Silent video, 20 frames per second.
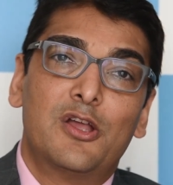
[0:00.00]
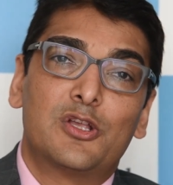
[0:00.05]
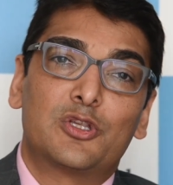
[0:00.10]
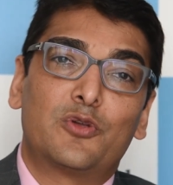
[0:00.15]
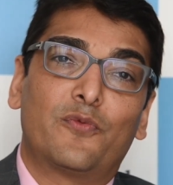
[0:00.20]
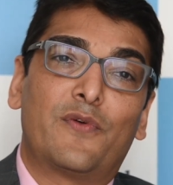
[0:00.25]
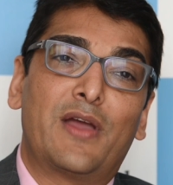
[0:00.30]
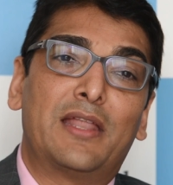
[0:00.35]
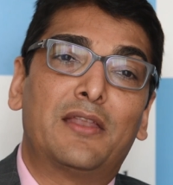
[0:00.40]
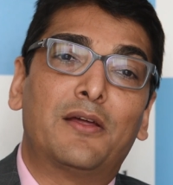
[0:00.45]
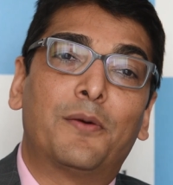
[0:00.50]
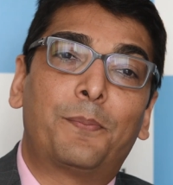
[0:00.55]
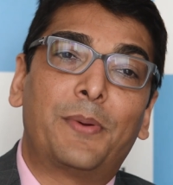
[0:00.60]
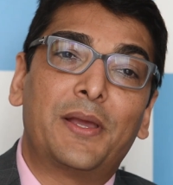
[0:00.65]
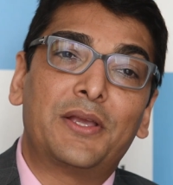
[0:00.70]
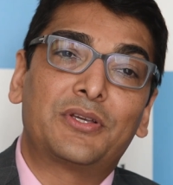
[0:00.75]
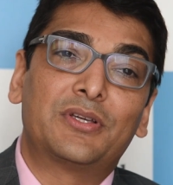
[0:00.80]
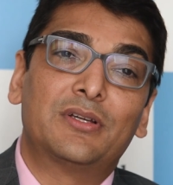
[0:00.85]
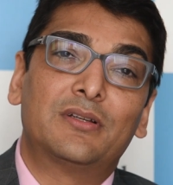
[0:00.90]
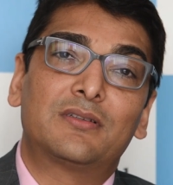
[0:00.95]
So when a
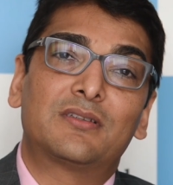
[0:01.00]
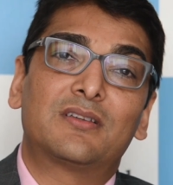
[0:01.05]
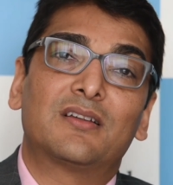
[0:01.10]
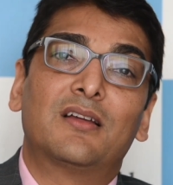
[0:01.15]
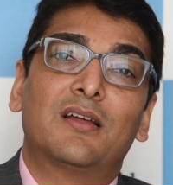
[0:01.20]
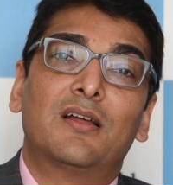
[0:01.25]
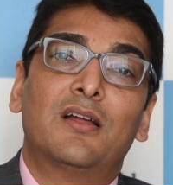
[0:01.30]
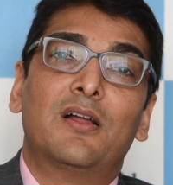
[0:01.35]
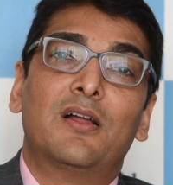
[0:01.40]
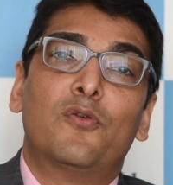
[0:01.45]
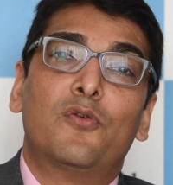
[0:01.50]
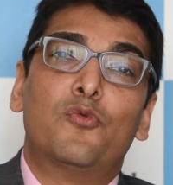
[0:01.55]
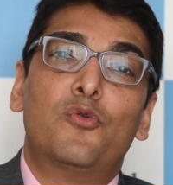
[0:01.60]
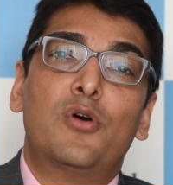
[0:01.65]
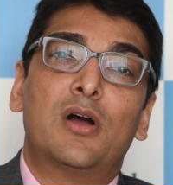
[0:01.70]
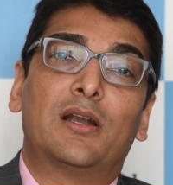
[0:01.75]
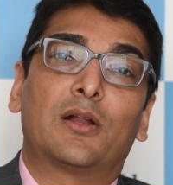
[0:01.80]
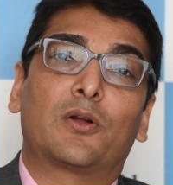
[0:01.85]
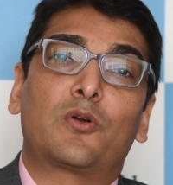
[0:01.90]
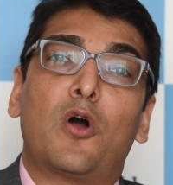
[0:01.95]
patient
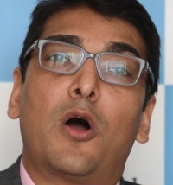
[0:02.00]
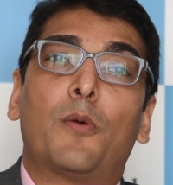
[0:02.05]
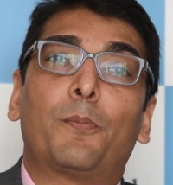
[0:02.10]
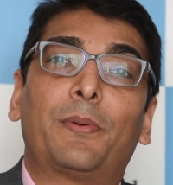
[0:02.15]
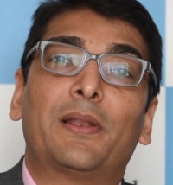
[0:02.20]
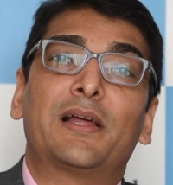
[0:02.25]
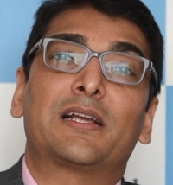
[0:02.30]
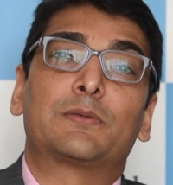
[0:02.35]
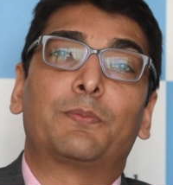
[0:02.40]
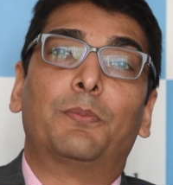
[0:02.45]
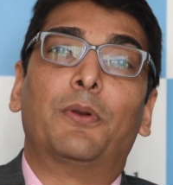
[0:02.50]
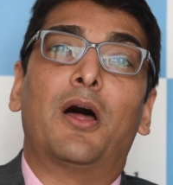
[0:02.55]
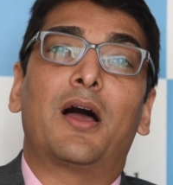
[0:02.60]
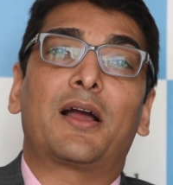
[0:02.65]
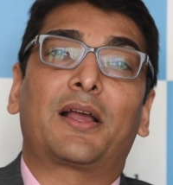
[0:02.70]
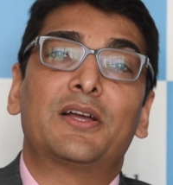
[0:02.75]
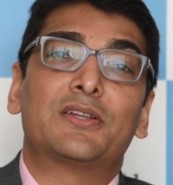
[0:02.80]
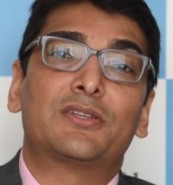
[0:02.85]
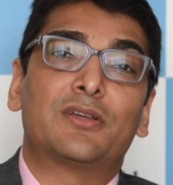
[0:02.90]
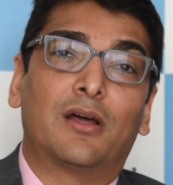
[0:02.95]
who had a complex
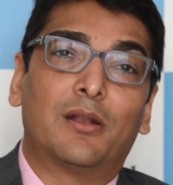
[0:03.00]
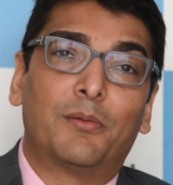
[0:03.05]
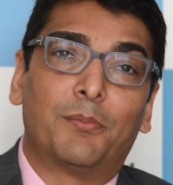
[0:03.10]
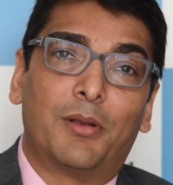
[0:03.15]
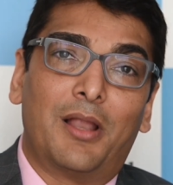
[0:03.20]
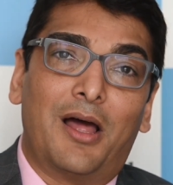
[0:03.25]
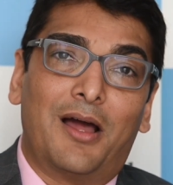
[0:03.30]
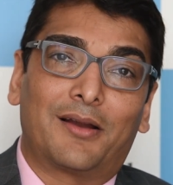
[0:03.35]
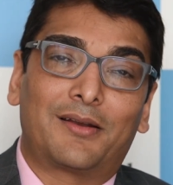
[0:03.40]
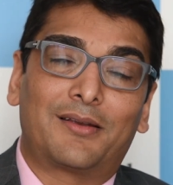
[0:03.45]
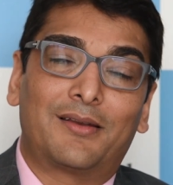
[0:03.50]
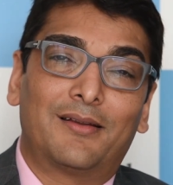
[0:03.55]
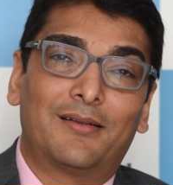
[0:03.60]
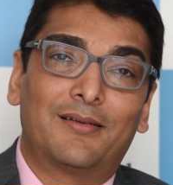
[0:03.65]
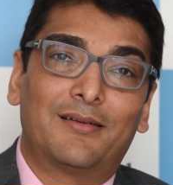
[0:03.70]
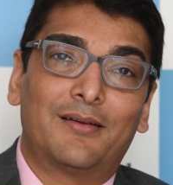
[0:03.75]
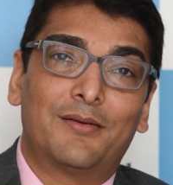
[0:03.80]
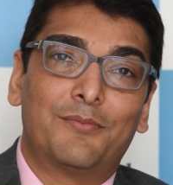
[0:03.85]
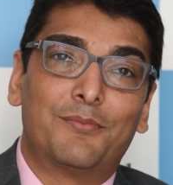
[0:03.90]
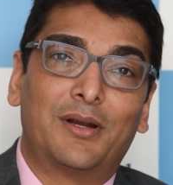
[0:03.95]
blockage unblocked,
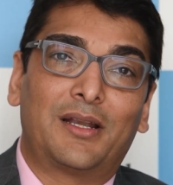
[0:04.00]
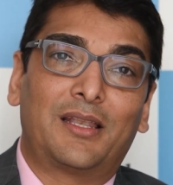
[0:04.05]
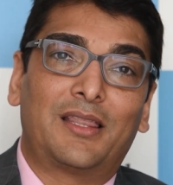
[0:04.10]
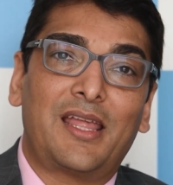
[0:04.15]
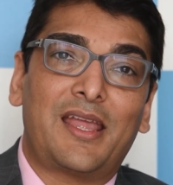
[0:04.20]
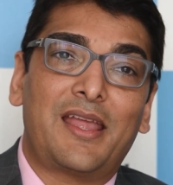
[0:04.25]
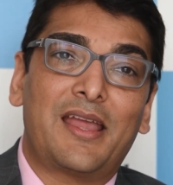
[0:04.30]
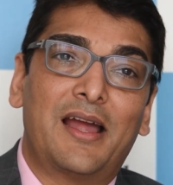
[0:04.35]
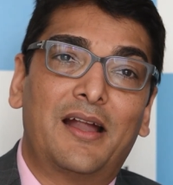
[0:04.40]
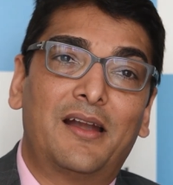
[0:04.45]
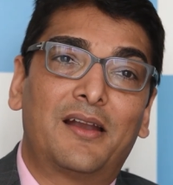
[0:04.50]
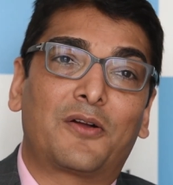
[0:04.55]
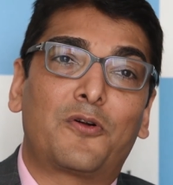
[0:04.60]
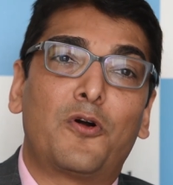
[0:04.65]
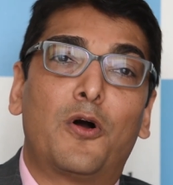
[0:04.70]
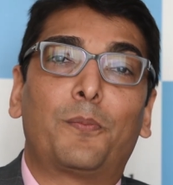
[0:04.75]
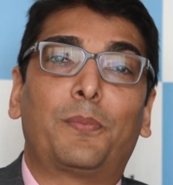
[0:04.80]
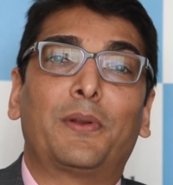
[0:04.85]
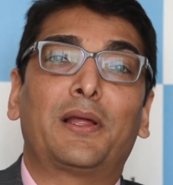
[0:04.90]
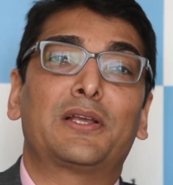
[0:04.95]
but they had a
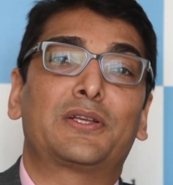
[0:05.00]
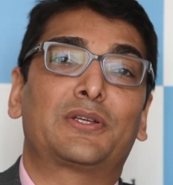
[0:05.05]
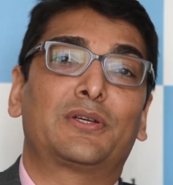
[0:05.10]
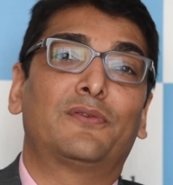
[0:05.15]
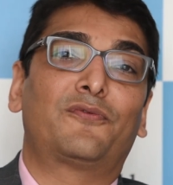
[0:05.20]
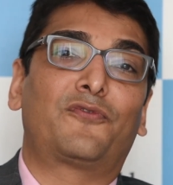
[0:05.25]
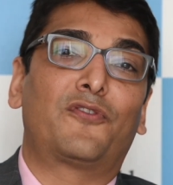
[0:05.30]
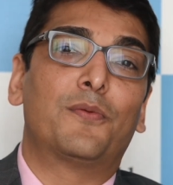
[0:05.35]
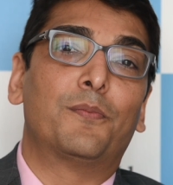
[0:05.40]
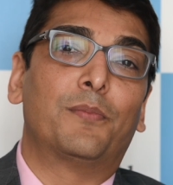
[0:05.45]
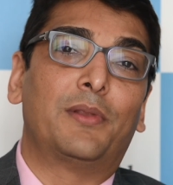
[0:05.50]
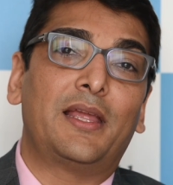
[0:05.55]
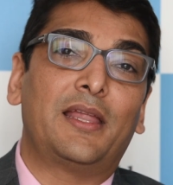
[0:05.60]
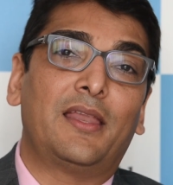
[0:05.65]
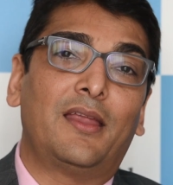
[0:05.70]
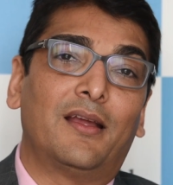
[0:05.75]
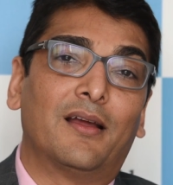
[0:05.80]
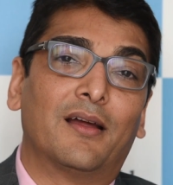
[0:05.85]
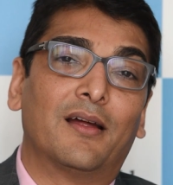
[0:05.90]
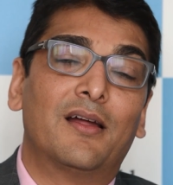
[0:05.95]
complication from
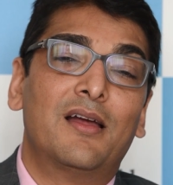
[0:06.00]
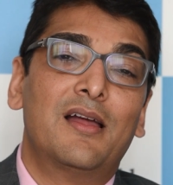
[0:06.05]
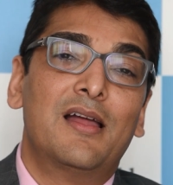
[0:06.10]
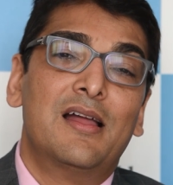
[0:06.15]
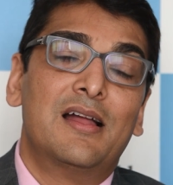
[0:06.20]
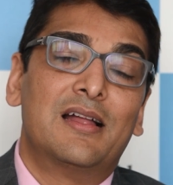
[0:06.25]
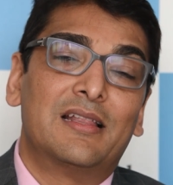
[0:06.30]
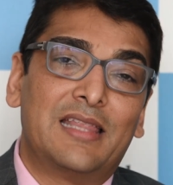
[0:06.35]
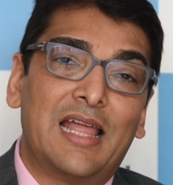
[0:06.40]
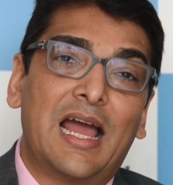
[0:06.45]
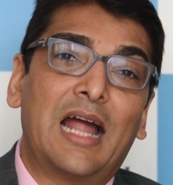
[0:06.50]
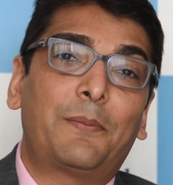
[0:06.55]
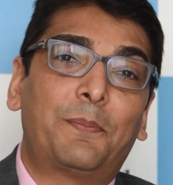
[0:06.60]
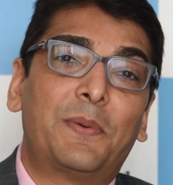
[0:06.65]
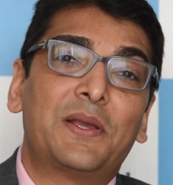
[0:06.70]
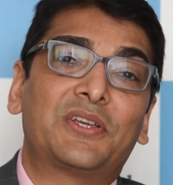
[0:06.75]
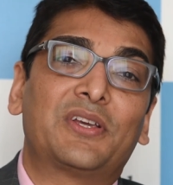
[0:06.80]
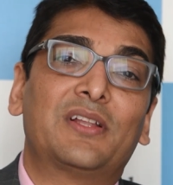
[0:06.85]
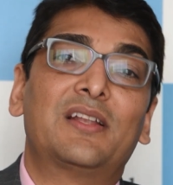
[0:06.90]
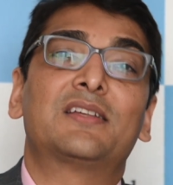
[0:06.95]
bleeding, that
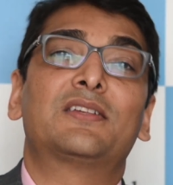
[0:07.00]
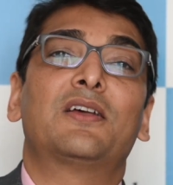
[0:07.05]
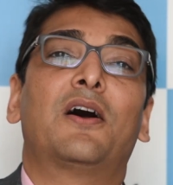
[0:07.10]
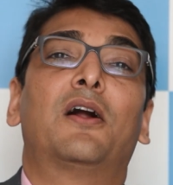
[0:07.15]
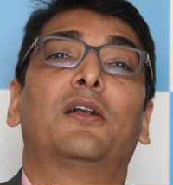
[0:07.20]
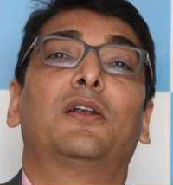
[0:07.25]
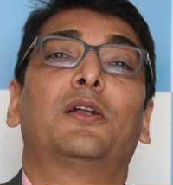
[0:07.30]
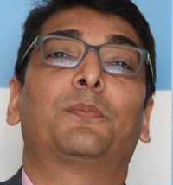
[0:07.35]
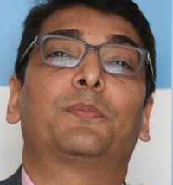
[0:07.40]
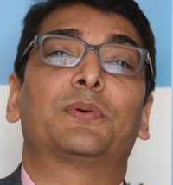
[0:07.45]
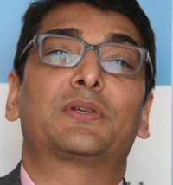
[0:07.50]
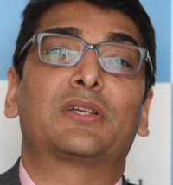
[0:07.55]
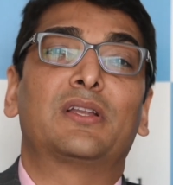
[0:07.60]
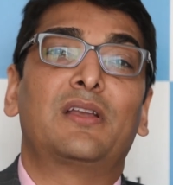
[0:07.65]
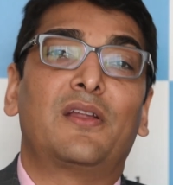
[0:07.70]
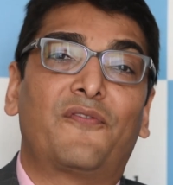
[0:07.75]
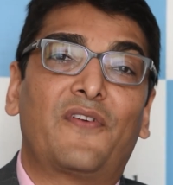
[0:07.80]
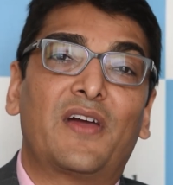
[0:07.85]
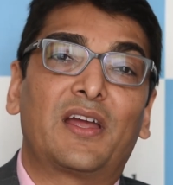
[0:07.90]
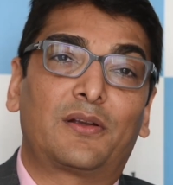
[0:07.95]
patient has
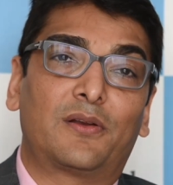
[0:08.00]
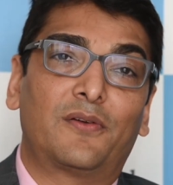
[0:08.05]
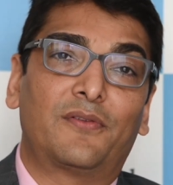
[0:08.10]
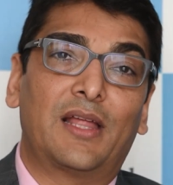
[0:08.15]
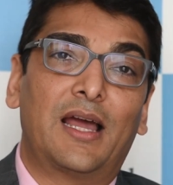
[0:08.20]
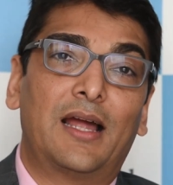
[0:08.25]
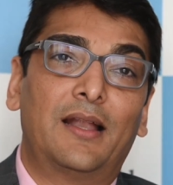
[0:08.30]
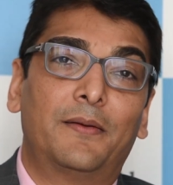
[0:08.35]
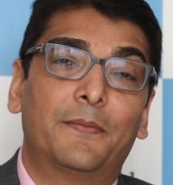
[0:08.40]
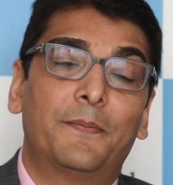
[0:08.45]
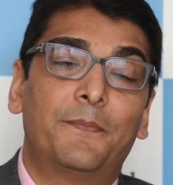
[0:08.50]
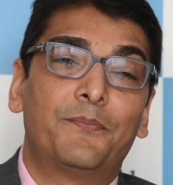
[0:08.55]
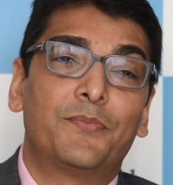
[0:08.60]
100% effect of that.